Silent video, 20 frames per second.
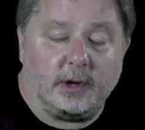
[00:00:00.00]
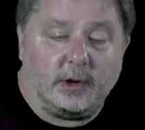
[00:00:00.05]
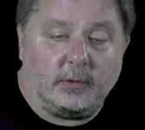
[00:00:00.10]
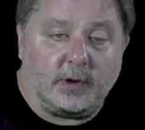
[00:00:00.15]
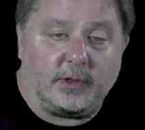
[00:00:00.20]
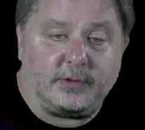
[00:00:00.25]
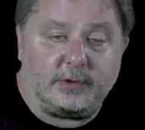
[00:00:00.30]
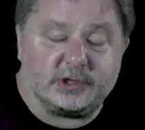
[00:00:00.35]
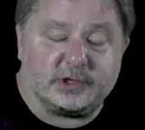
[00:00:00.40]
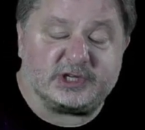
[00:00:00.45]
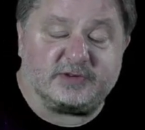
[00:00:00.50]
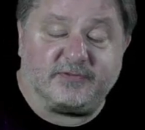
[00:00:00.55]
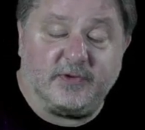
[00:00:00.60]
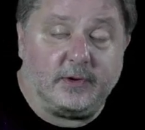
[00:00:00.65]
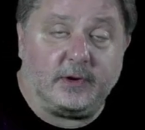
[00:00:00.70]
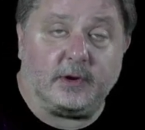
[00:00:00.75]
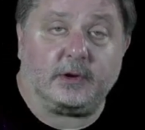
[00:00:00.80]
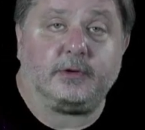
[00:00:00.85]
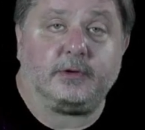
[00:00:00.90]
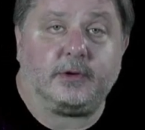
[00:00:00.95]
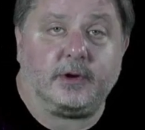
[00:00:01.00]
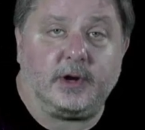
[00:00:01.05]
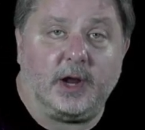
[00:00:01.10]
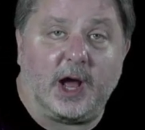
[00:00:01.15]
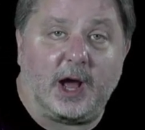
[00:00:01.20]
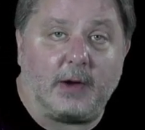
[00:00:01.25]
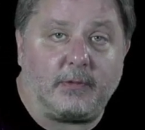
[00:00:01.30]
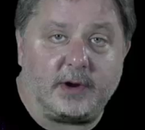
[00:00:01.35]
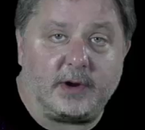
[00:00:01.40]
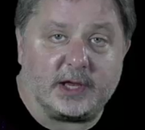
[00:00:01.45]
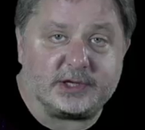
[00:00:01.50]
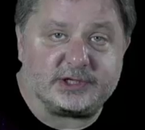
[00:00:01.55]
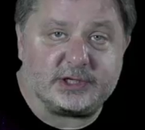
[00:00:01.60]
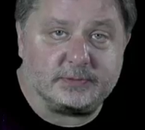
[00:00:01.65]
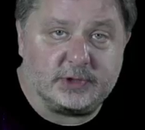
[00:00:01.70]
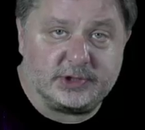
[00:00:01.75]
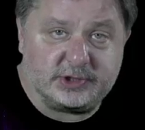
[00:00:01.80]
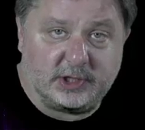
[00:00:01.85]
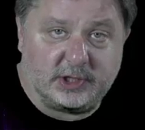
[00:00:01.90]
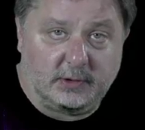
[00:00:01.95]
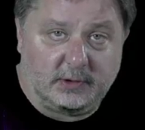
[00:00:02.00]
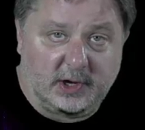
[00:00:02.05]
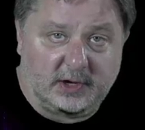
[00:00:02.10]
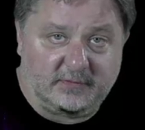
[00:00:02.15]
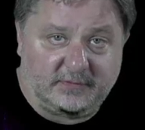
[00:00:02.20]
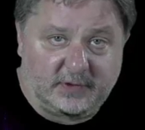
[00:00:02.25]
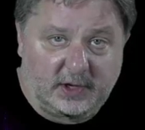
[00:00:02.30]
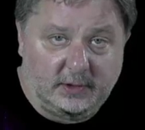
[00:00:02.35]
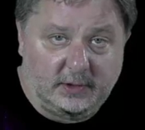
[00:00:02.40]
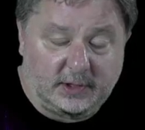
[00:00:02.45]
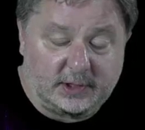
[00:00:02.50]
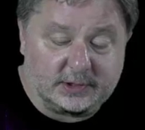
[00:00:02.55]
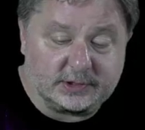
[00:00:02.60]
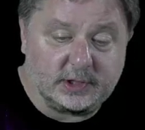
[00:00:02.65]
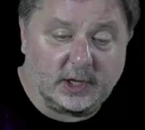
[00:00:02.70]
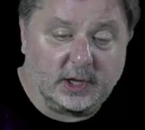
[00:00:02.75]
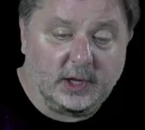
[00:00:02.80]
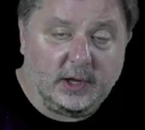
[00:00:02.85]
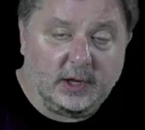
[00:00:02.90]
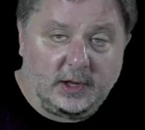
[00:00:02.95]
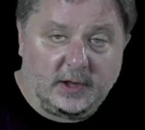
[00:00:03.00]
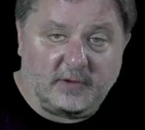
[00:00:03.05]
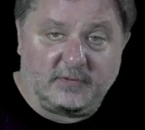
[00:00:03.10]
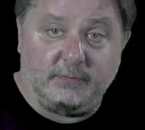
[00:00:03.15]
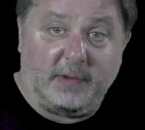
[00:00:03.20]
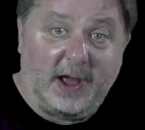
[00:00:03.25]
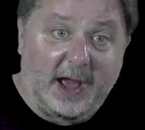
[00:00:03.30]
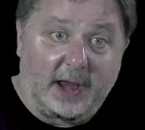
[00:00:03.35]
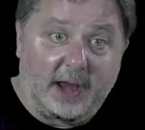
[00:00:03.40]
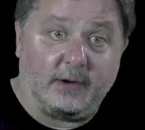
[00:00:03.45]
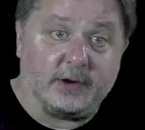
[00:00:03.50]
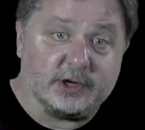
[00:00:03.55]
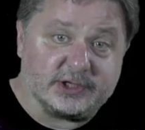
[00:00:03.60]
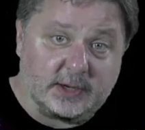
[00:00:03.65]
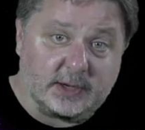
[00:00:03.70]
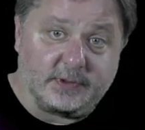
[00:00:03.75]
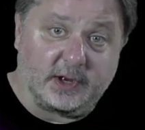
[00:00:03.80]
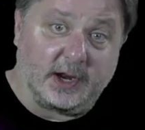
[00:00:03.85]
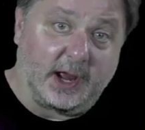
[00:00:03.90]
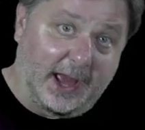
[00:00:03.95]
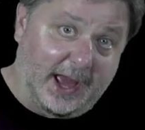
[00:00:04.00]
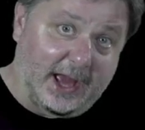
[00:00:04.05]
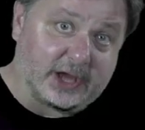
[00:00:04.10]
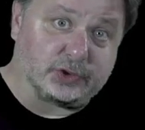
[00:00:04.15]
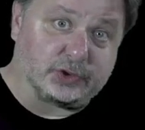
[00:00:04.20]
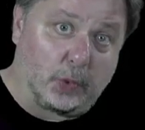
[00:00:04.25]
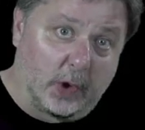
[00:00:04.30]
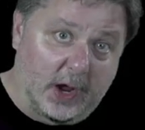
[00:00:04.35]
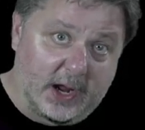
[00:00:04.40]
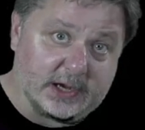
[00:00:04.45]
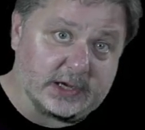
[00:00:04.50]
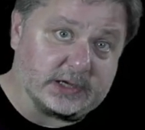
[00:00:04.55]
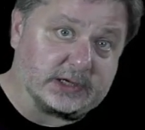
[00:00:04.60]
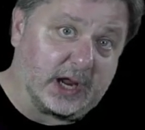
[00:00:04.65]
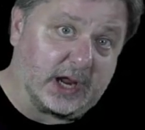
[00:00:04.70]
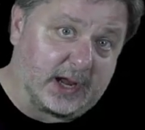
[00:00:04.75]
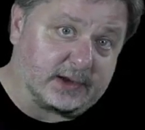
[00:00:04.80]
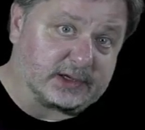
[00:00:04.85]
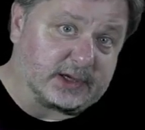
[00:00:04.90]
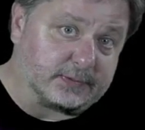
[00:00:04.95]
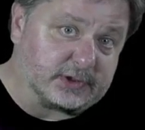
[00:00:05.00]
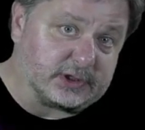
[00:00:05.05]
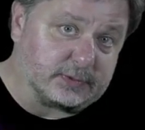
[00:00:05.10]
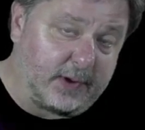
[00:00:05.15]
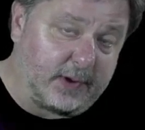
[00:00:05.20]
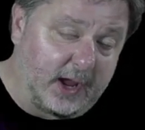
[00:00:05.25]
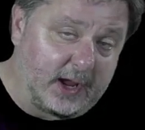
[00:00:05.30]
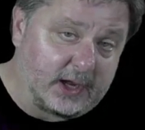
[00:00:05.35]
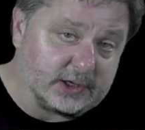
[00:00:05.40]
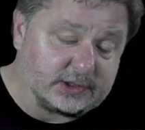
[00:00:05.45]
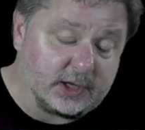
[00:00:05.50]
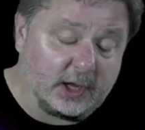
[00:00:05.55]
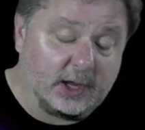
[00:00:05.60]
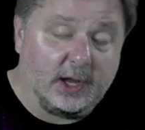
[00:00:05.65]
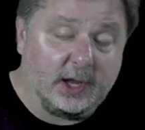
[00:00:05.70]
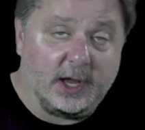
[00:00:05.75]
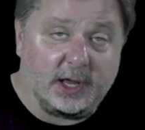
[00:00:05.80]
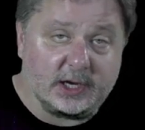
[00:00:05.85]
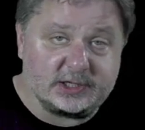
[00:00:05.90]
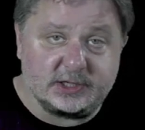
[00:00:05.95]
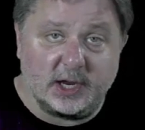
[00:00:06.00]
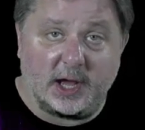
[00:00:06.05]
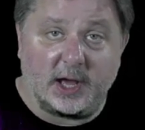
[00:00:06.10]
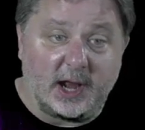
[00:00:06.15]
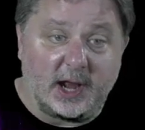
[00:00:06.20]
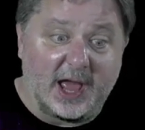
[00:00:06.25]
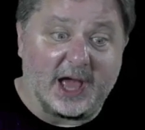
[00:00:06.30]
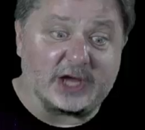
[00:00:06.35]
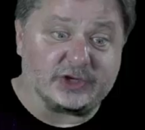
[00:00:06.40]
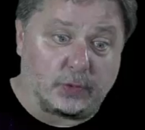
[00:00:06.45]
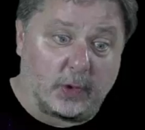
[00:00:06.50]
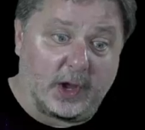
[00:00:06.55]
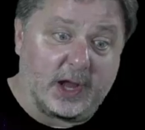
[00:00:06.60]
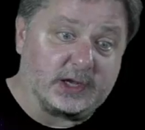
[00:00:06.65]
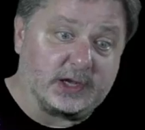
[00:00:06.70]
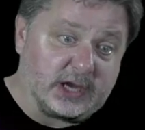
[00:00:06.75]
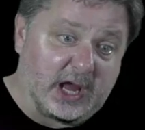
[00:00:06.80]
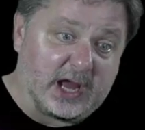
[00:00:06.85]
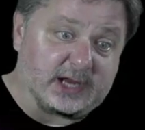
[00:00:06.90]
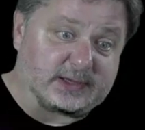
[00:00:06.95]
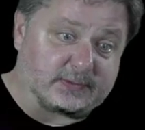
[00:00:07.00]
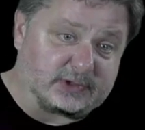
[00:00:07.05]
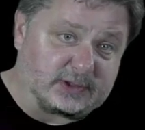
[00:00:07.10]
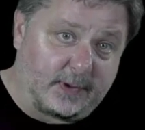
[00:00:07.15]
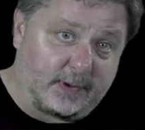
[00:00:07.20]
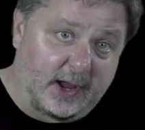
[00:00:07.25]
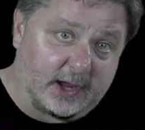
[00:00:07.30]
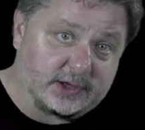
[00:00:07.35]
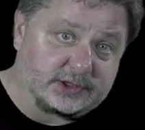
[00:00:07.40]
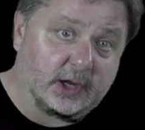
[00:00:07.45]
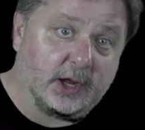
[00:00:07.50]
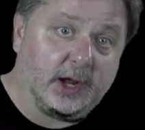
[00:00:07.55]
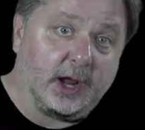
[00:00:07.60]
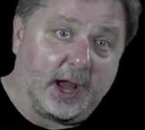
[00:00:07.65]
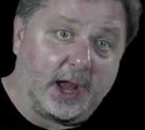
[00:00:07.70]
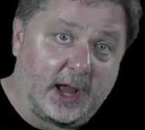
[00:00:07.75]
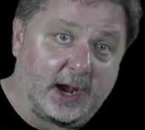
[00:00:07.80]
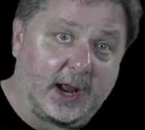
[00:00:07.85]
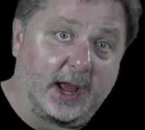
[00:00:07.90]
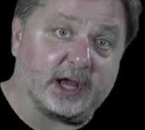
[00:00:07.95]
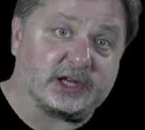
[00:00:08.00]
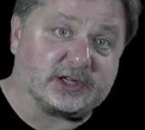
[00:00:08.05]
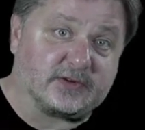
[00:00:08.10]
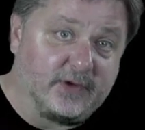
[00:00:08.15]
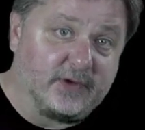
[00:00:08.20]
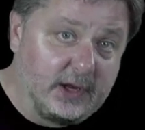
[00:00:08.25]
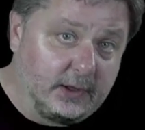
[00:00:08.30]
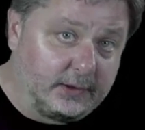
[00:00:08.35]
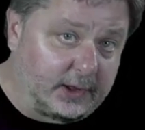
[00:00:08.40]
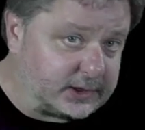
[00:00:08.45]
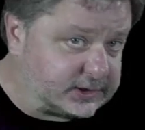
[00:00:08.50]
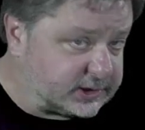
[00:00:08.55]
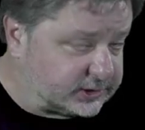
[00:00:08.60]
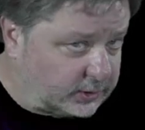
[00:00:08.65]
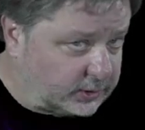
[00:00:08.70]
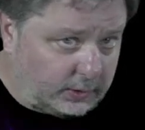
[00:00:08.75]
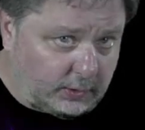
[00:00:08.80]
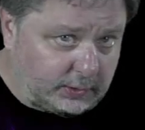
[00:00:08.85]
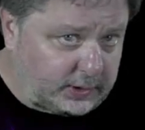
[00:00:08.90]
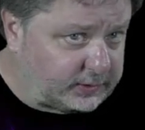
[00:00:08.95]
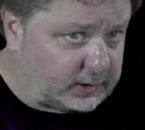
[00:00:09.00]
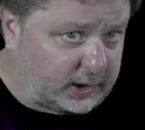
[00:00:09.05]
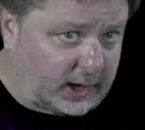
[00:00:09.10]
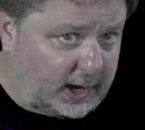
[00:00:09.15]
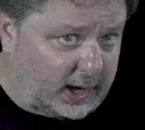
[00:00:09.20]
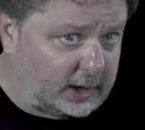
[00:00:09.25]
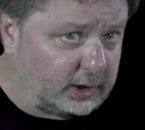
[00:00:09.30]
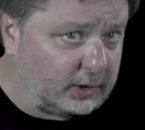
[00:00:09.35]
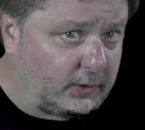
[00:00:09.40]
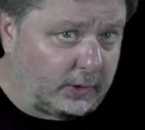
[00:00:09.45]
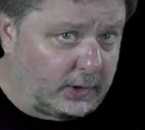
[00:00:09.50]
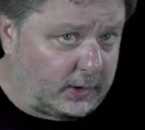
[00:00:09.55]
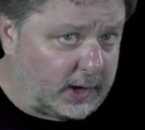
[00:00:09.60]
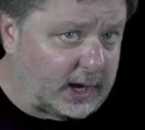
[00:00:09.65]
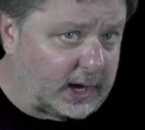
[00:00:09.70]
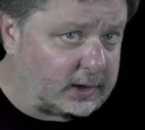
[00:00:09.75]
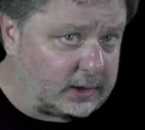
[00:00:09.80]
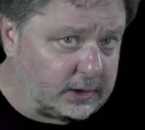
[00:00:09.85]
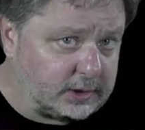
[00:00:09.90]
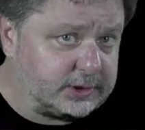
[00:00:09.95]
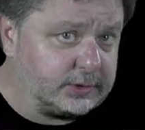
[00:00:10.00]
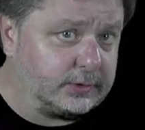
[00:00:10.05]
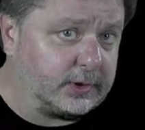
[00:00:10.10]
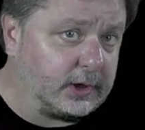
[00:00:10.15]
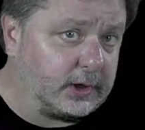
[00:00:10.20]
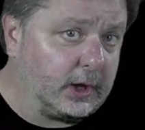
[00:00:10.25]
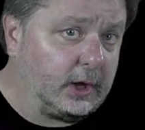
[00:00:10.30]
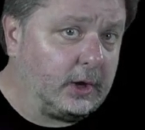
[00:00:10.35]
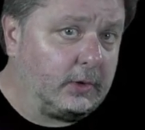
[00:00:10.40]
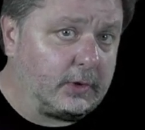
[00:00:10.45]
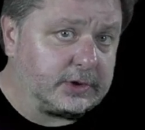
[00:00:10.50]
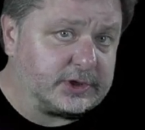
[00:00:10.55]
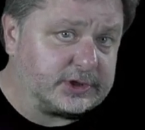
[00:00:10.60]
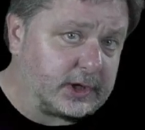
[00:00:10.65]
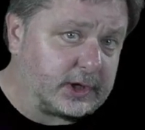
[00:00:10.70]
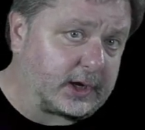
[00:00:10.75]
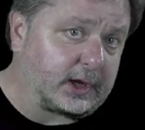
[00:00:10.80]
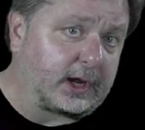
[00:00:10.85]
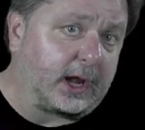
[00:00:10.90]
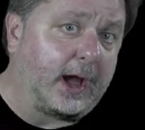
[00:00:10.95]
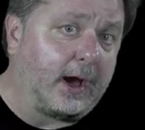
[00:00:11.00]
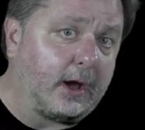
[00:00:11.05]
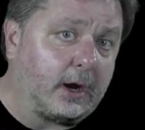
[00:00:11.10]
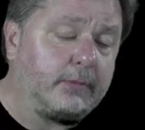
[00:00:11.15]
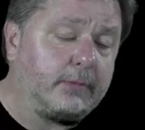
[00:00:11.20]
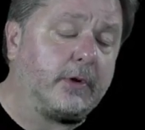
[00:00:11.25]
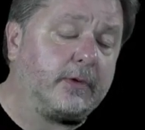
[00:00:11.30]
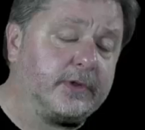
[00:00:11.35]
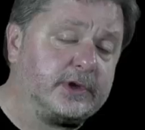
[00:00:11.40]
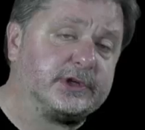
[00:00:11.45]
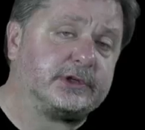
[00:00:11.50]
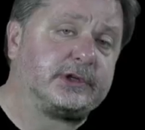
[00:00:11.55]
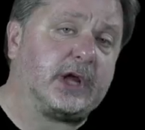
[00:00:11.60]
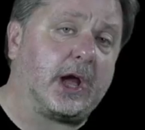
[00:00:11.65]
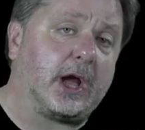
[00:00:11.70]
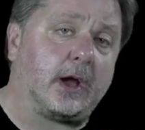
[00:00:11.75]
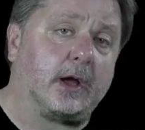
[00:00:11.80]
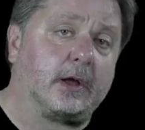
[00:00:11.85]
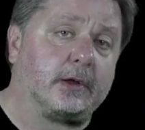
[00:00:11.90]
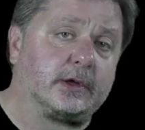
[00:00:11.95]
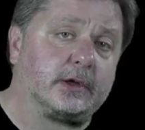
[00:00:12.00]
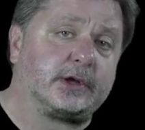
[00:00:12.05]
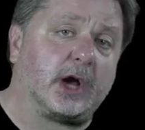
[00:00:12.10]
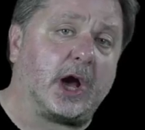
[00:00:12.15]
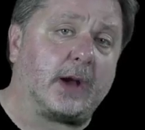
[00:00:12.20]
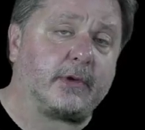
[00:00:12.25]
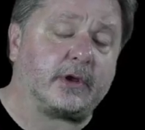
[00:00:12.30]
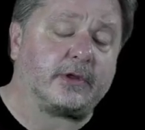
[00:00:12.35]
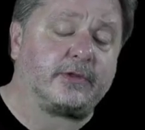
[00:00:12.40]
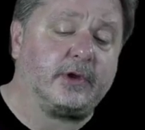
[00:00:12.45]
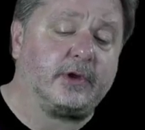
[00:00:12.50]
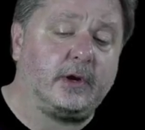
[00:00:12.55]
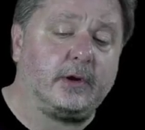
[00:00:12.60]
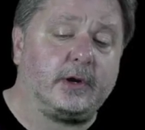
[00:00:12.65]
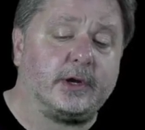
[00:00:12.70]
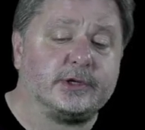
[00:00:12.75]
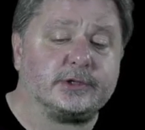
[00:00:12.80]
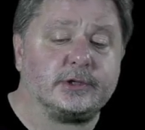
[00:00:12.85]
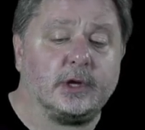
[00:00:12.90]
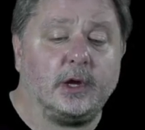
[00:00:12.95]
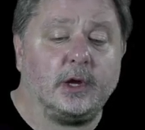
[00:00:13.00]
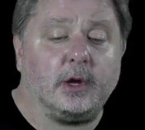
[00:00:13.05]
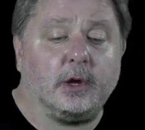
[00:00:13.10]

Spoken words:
Whether you're spherical or not would not seem to generate feelings. If matter is something that has weight and takes up space, it is not has weight, takes up space, and has feelings. It's a whole other category added into it, which is unaccountable in these atomic theories.